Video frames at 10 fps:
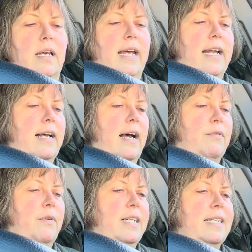And
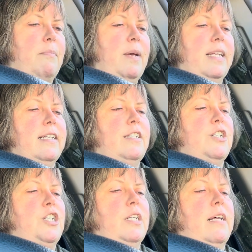the reason I picked this is
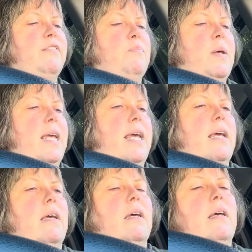she loves
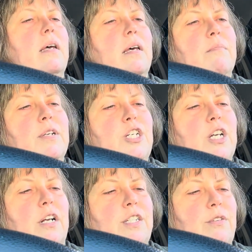pink, but she
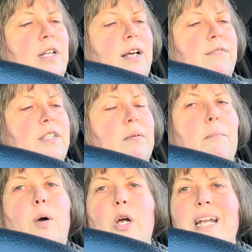also loves
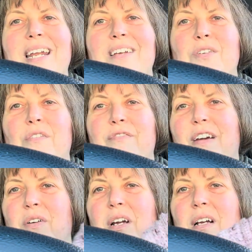burgundy as her
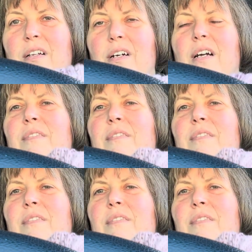favorite color.